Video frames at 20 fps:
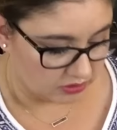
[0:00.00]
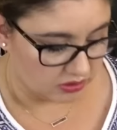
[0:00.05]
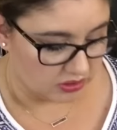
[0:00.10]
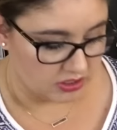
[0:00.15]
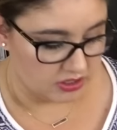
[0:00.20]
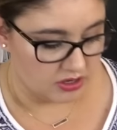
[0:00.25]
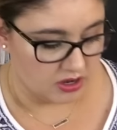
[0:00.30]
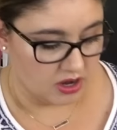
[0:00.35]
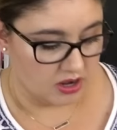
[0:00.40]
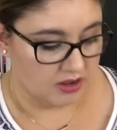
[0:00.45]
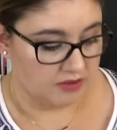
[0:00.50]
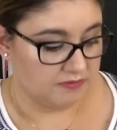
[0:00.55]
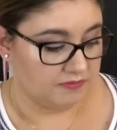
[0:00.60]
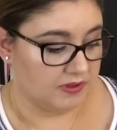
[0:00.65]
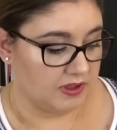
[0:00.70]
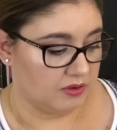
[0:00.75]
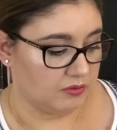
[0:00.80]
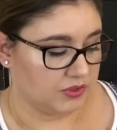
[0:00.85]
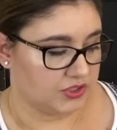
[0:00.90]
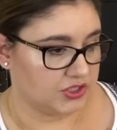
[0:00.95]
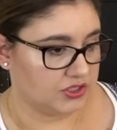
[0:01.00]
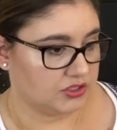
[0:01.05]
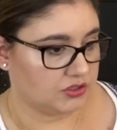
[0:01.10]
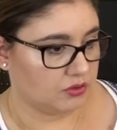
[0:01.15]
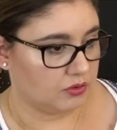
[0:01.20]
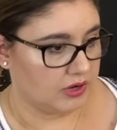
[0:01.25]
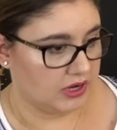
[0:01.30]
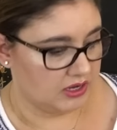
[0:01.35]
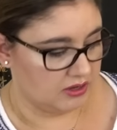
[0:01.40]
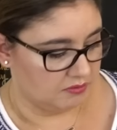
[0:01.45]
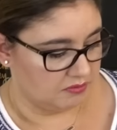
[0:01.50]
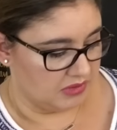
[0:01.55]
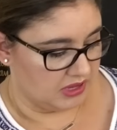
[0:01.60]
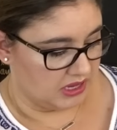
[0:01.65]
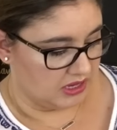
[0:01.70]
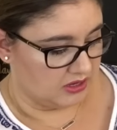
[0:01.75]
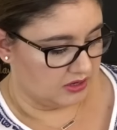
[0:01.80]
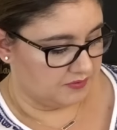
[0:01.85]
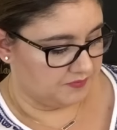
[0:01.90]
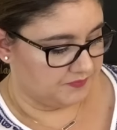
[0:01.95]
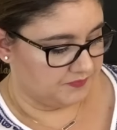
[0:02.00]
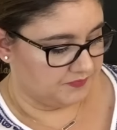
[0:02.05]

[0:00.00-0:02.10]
could not fit, which is quite a bit.